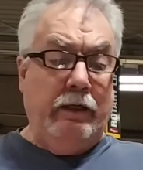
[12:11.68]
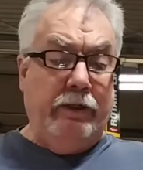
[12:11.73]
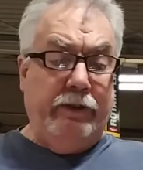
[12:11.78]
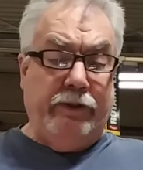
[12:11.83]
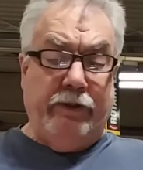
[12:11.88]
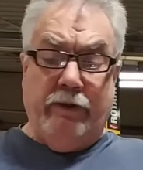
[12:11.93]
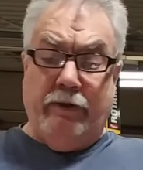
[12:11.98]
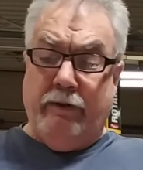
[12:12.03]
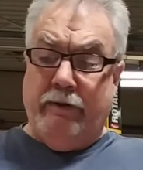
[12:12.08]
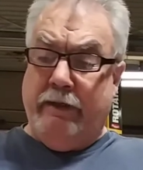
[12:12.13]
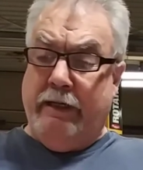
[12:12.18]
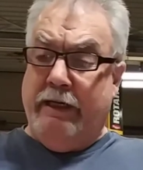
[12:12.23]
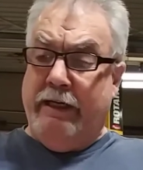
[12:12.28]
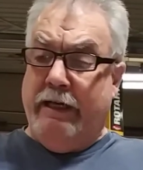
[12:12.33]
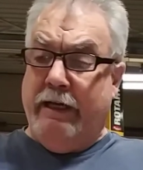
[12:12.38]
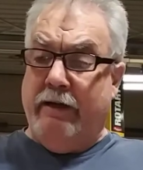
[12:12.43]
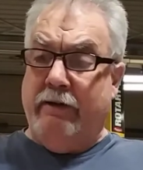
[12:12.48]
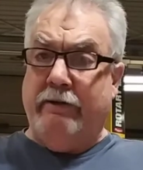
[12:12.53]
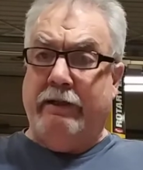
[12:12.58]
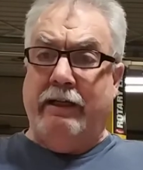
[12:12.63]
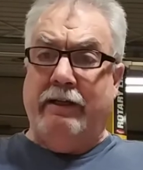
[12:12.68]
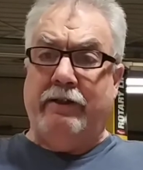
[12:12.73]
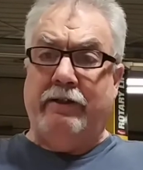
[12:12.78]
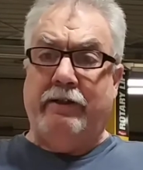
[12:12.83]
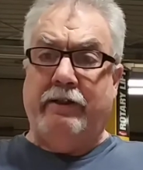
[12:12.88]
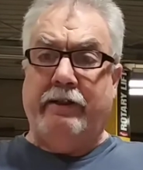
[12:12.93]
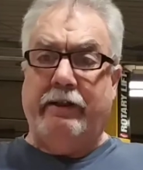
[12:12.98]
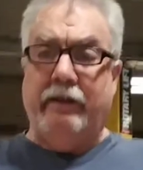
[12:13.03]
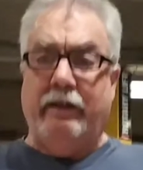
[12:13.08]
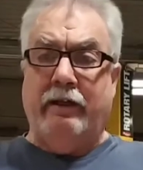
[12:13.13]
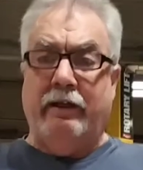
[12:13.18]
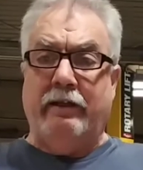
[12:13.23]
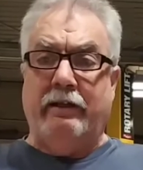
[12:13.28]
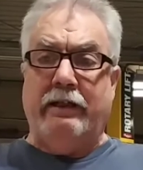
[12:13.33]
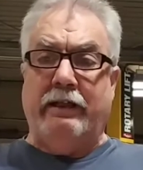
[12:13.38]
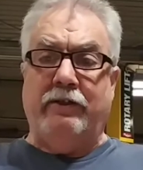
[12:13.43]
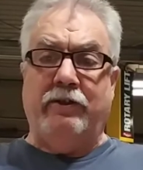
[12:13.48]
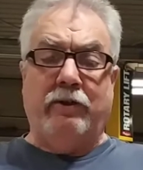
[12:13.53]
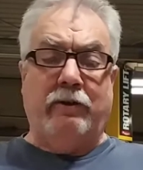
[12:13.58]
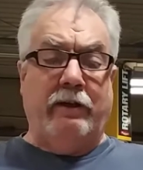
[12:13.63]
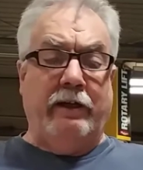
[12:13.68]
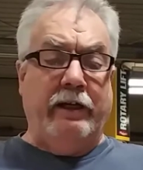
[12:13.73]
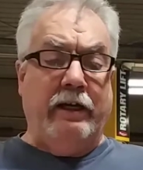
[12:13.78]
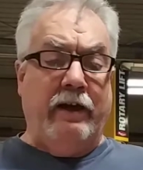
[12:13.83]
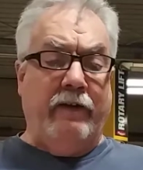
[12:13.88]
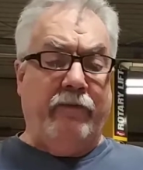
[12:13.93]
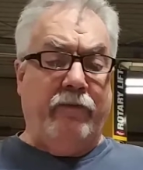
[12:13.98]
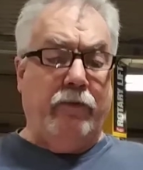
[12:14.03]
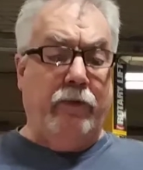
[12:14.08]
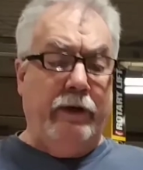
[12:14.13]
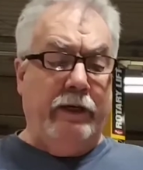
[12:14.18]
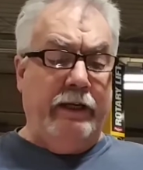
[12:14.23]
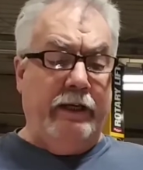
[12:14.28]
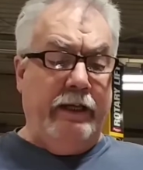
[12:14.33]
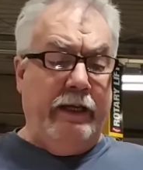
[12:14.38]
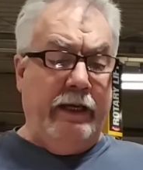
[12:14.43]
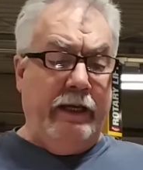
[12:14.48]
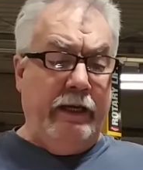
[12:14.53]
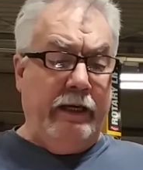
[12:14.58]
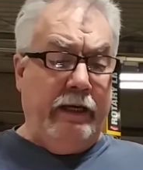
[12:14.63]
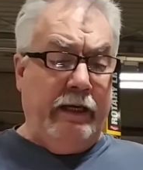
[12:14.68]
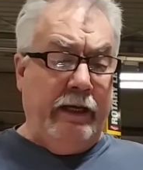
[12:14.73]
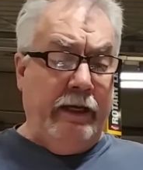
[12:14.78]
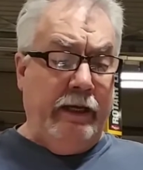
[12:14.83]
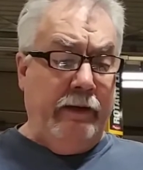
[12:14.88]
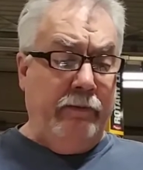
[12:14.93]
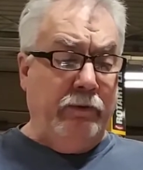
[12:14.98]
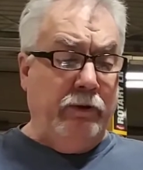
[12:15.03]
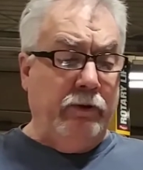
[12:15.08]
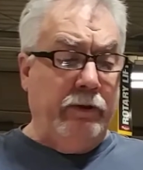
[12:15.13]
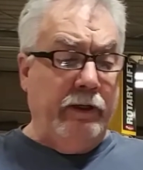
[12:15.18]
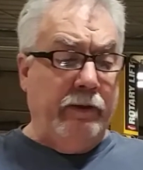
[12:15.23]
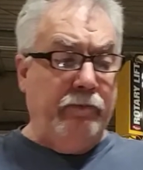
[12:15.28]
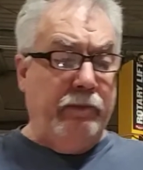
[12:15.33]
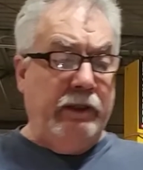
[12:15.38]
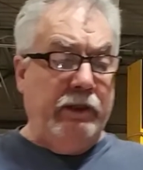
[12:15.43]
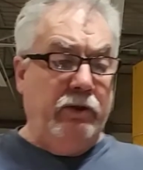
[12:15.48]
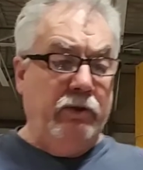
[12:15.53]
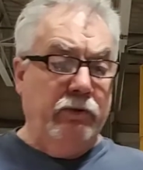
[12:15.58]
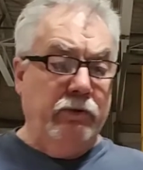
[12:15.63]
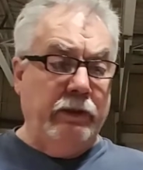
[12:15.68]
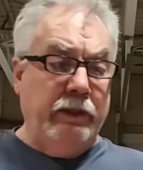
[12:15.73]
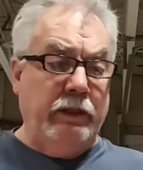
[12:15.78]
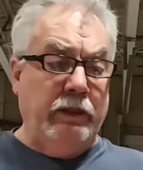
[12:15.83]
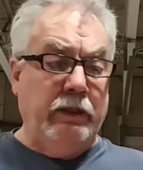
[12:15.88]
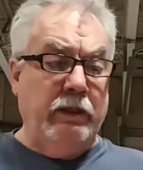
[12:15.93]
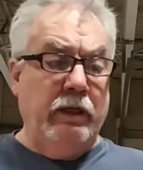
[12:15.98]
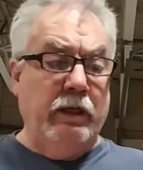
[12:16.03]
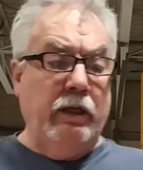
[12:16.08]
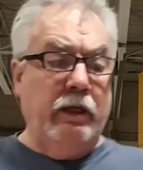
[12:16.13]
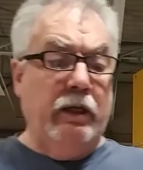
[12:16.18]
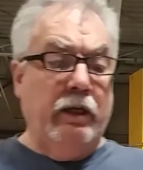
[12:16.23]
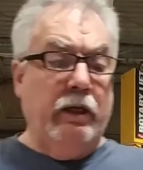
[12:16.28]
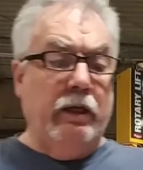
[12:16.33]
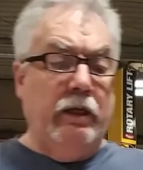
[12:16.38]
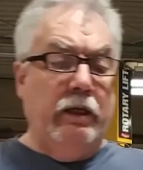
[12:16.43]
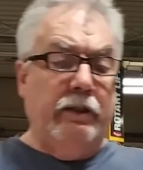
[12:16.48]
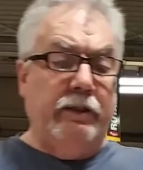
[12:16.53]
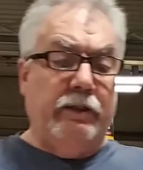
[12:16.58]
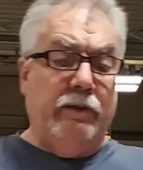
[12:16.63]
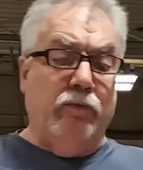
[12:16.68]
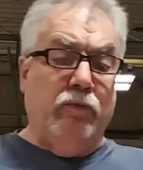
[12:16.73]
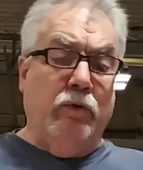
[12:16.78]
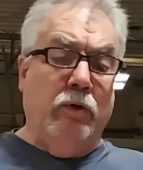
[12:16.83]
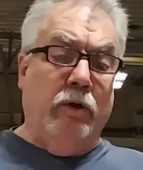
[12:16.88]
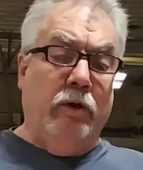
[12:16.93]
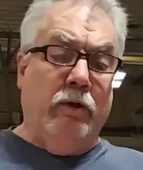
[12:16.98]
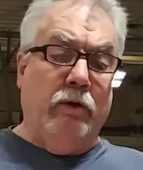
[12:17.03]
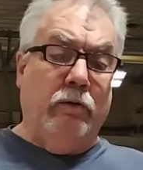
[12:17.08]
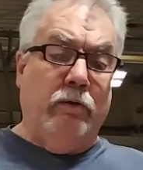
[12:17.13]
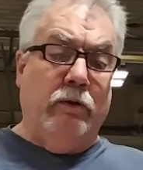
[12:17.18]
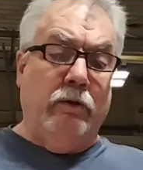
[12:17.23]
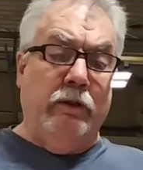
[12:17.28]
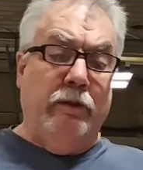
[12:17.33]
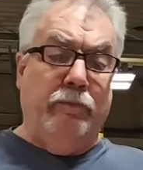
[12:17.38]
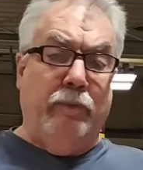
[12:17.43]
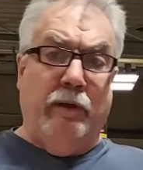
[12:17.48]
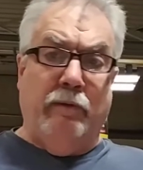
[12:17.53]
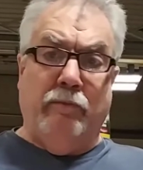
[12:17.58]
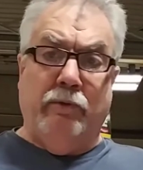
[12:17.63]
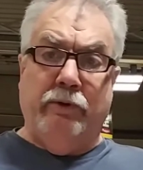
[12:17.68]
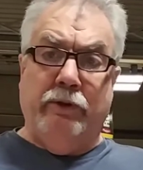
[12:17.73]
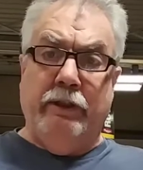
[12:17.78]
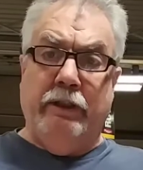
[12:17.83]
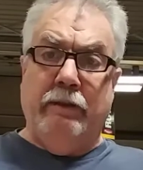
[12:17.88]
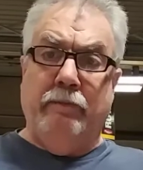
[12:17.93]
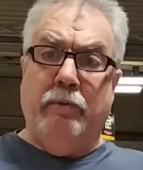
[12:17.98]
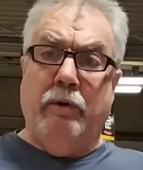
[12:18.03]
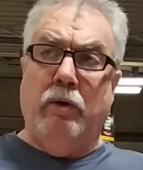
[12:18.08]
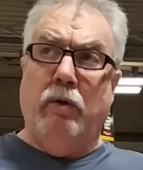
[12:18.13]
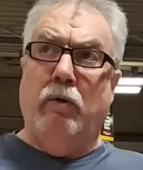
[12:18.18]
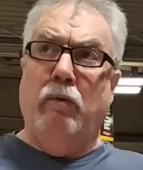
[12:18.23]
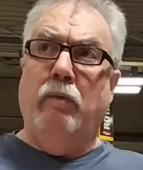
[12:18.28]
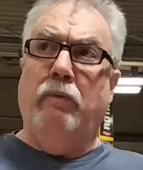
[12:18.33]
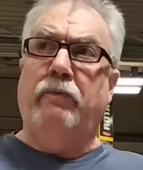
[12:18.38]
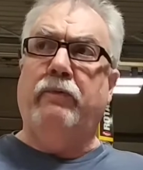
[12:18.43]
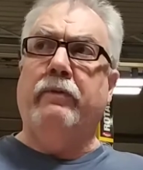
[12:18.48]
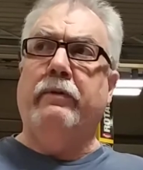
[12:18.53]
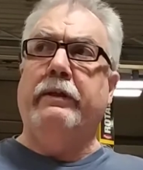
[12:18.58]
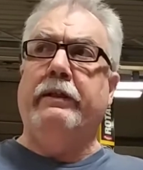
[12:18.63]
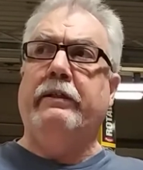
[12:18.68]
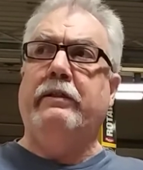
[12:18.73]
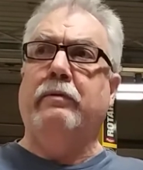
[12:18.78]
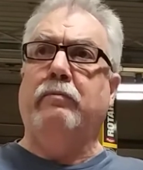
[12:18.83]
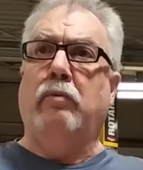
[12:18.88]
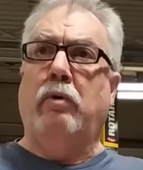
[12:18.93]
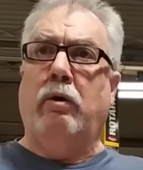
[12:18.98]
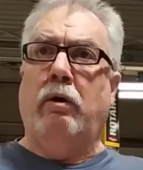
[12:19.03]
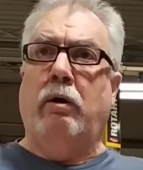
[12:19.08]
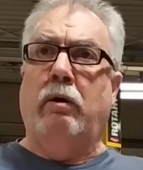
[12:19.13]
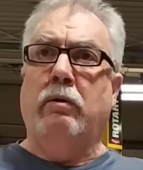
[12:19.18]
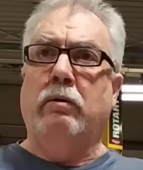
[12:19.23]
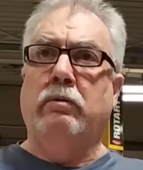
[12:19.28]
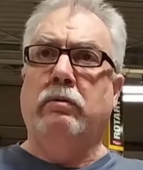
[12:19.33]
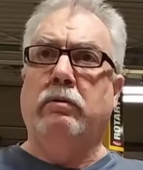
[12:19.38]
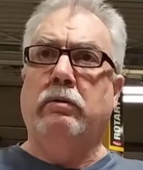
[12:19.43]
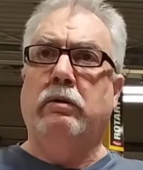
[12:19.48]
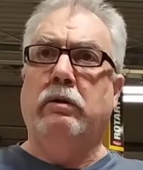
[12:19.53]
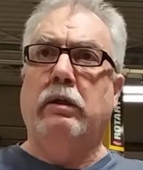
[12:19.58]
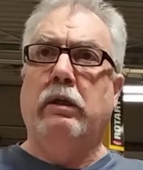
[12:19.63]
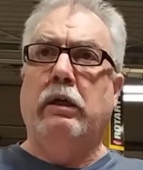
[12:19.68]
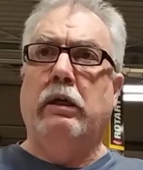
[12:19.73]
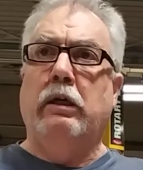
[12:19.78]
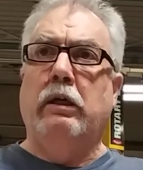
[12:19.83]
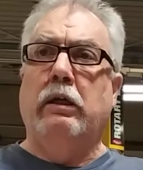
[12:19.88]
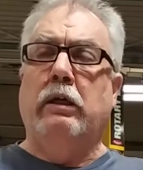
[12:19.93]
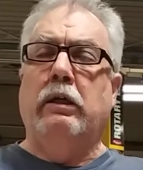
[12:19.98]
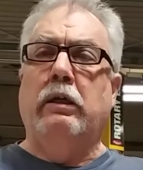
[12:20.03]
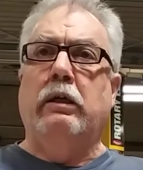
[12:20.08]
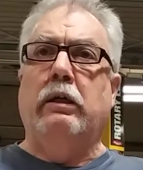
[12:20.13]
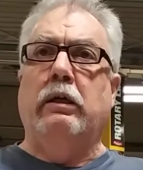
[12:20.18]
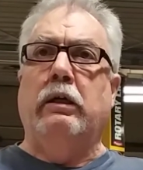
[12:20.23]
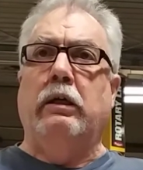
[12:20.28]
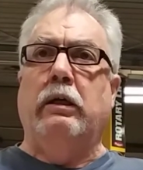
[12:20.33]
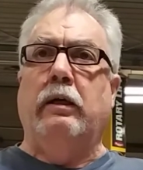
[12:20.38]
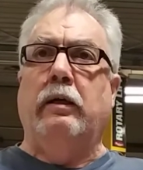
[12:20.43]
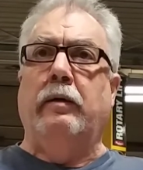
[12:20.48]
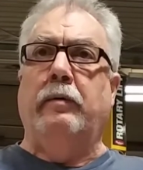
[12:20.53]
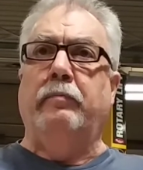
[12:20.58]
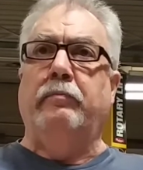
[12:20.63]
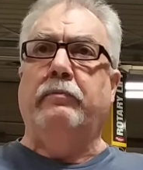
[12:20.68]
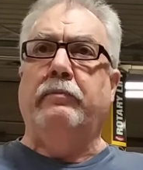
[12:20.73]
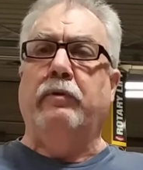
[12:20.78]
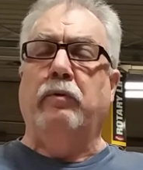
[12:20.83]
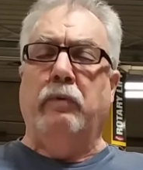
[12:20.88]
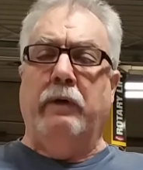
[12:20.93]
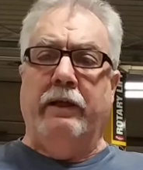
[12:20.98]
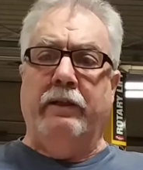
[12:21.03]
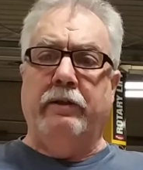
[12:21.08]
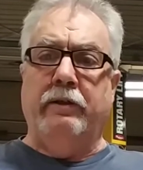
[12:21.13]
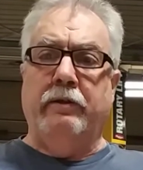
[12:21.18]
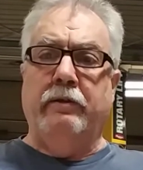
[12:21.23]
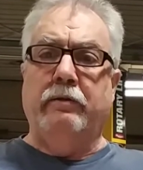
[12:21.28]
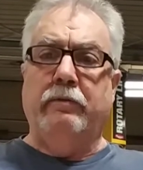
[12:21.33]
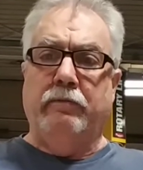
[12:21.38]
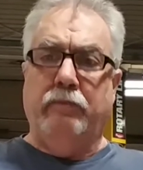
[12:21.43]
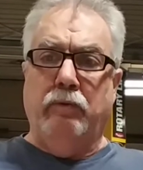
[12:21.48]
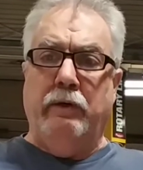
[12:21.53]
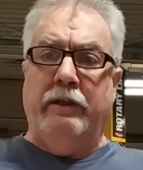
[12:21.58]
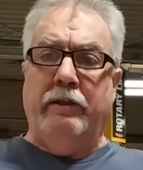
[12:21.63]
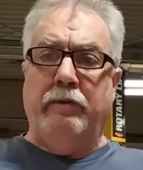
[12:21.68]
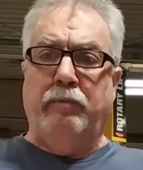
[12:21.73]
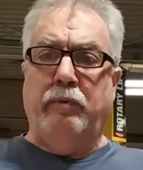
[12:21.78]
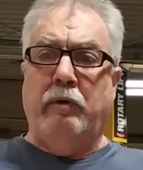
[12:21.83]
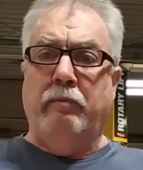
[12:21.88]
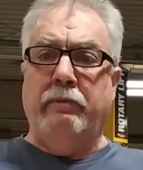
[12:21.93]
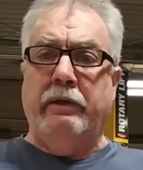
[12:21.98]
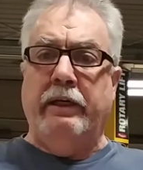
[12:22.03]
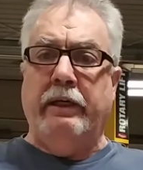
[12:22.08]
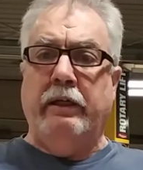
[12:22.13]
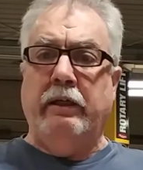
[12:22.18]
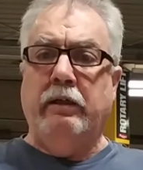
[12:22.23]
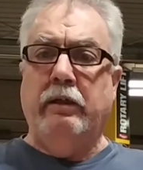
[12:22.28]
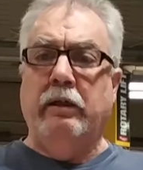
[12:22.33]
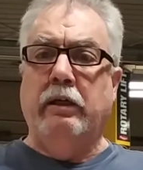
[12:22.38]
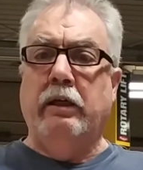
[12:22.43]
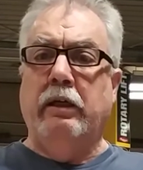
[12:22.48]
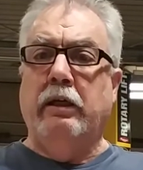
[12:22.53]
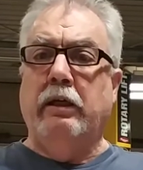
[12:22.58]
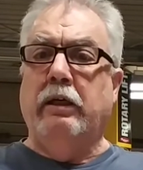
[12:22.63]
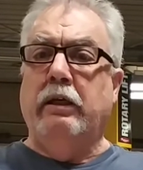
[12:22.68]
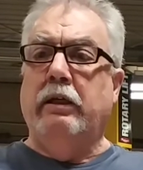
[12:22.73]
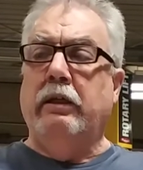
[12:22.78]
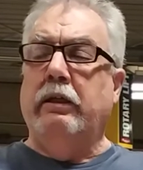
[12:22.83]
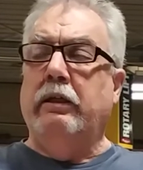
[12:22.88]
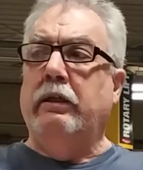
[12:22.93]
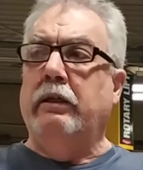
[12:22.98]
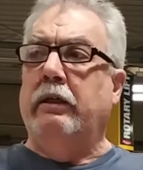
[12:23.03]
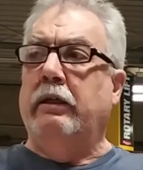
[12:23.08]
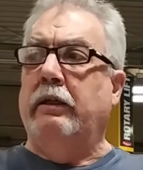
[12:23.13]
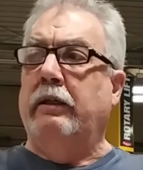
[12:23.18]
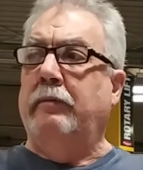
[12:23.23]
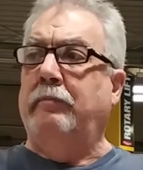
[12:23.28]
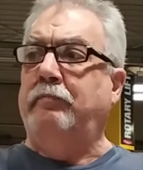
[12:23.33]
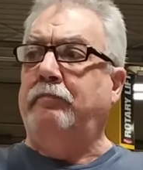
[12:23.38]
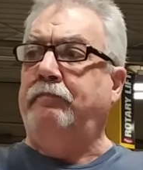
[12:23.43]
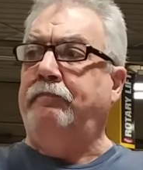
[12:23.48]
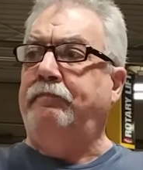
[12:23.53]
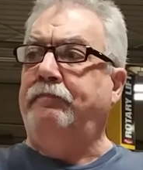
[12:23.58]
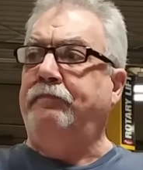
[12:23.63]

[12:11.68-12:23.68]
So anyhow, that's all I got for you today. I am going to be doing some work on the Bumble Jeep, hopefully tomorrow, the weather permitting. I'm